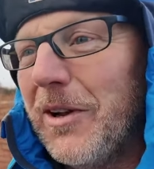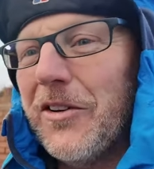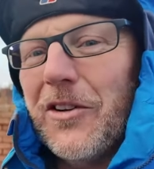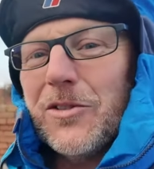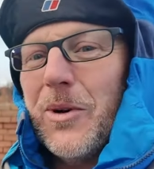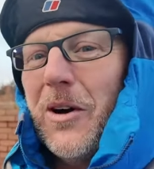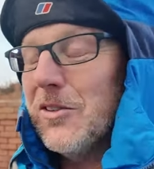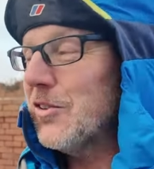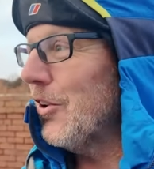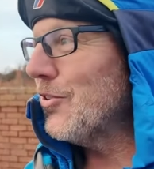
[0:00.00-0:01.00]
London as well,
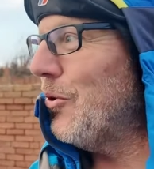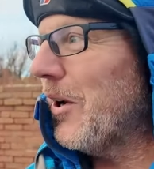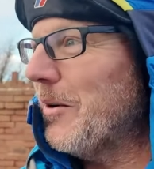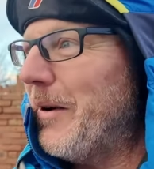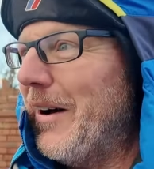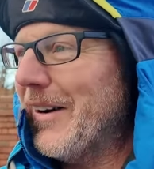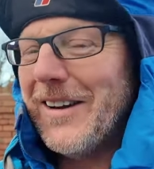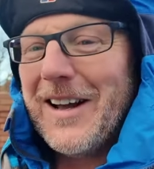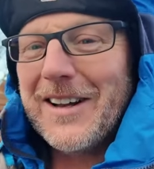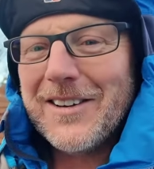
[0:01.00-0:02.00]
and just got talking about it
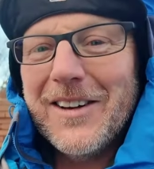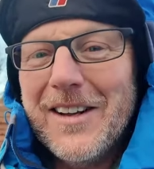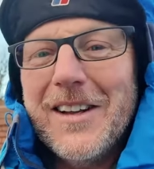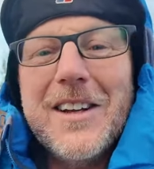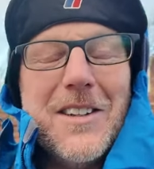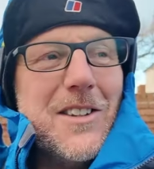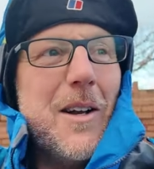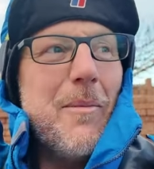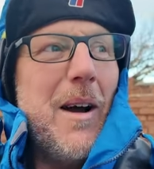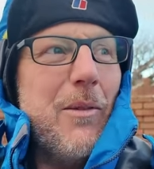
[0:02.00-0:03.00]
and that, and he just
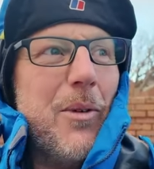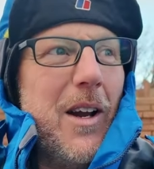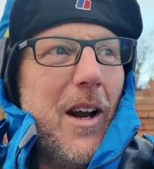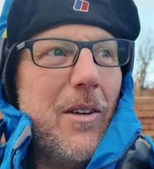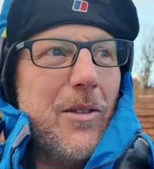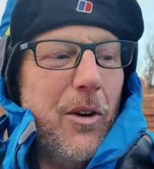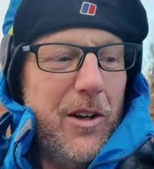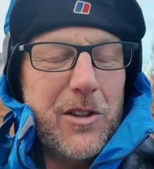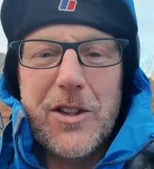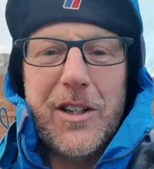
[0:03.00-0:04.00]
said about, you know, oh, he
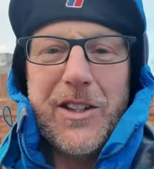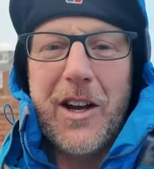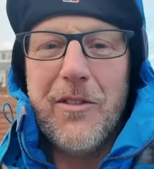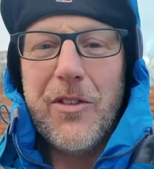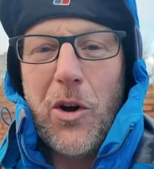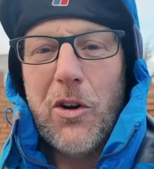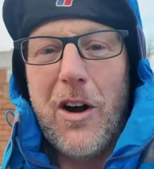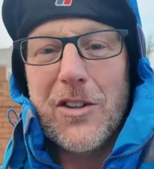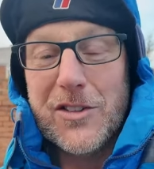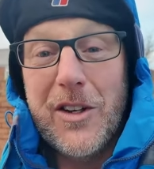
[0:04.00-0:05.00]
looks like you're taking
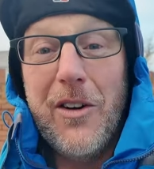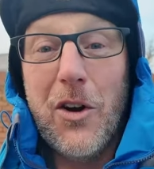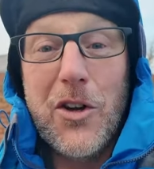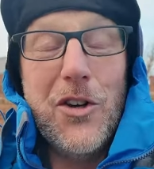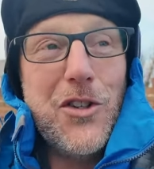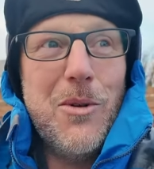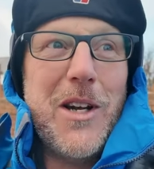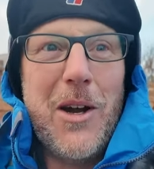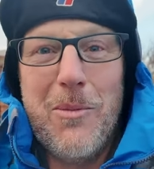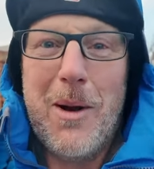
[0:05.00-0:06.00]
photographs. I said, oh, I've got a YouTube
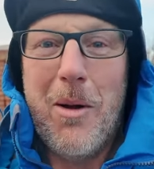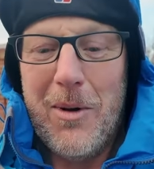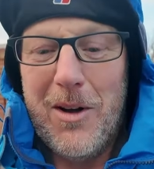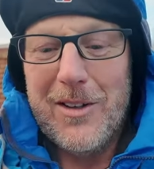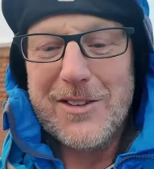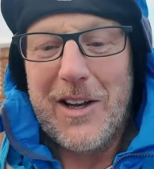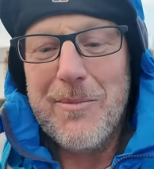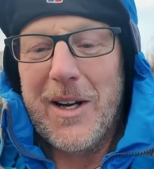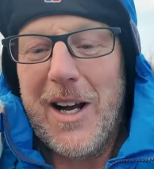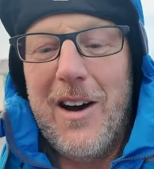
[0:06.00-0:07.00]
channel, blah, blah, blah. So I give
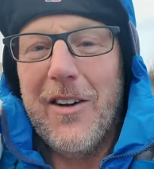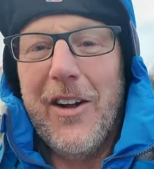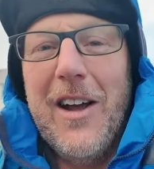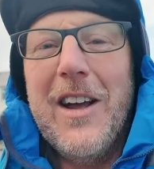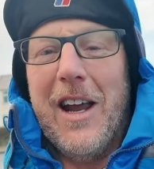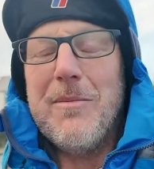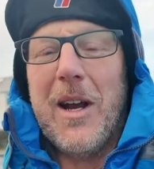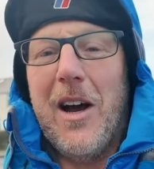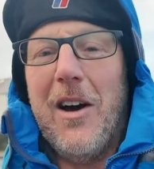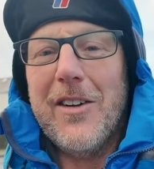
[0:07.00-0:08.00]
him a
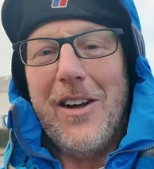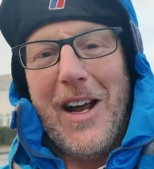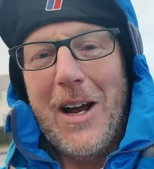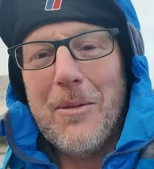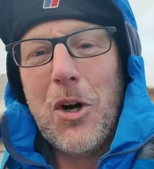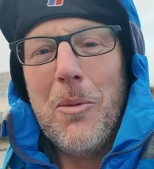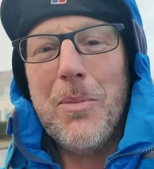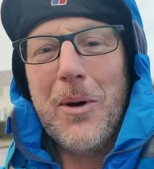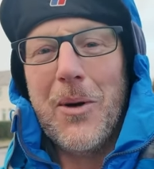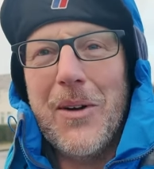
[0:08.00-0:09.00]
card, hey, up
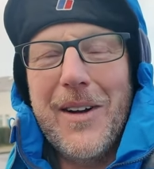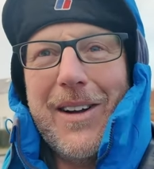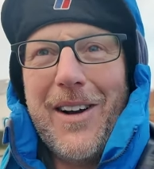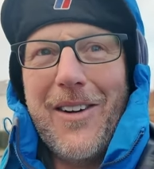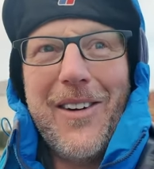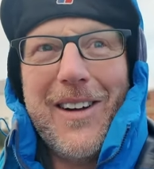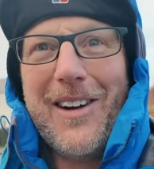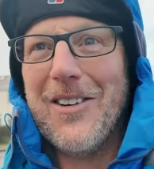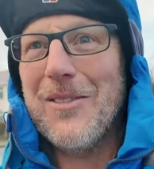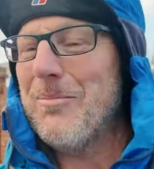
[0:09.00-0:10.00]
compo, you
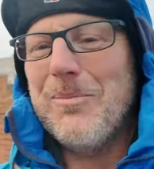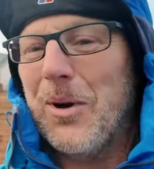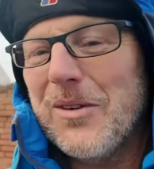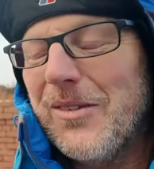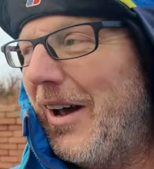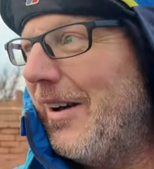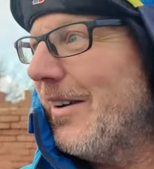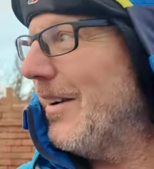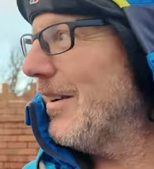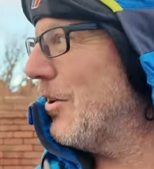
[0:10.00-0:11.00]
know, but yeah,
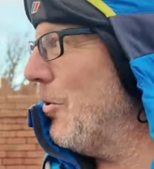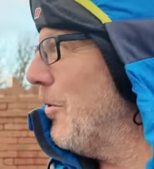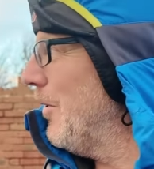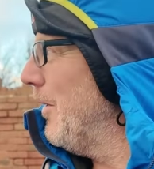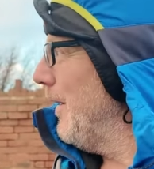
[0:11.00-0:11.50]
cool.